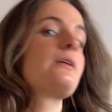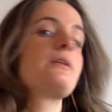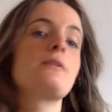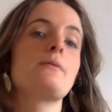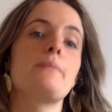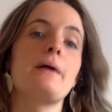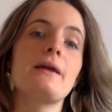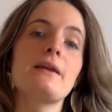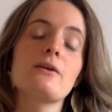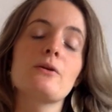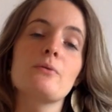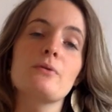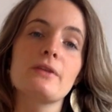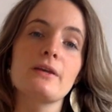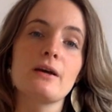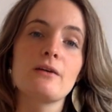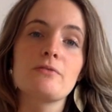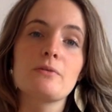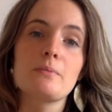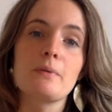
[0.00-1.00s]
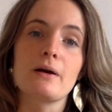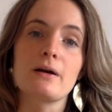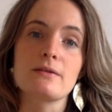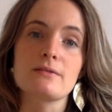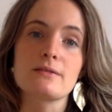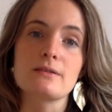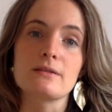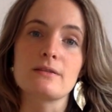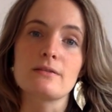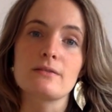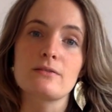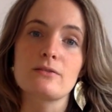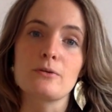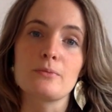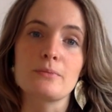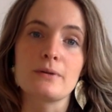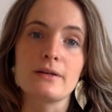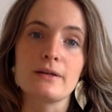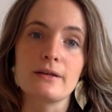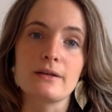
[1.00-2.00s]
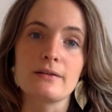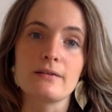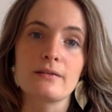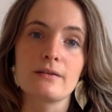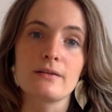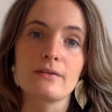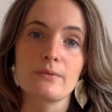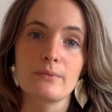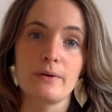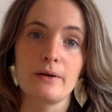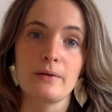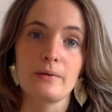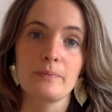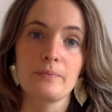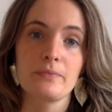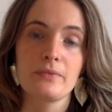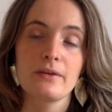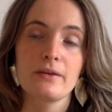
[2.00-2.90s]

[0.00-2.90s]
depending on what the other person's dominant is as well.